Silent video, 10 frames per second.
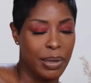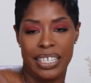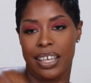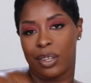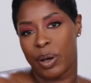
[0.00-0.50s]
the
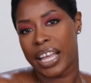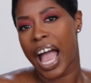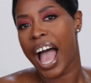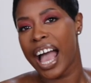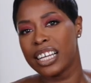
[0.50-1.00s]
bags out of the way.
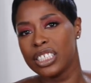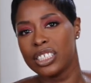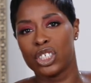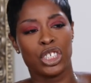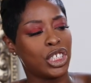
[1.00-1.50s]

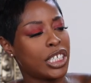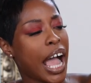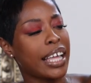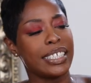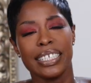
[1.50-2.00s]
I,
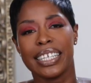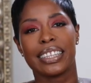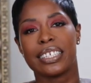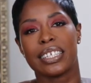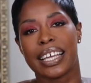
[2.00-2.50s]
I didn't
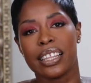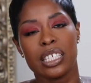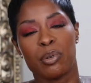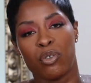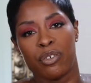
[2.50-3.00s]
get this, I got
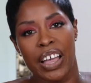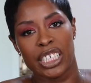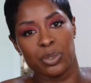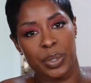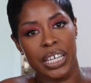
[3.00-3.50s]
this before
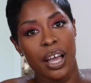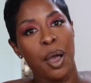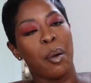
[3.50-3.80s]
Fashion Week,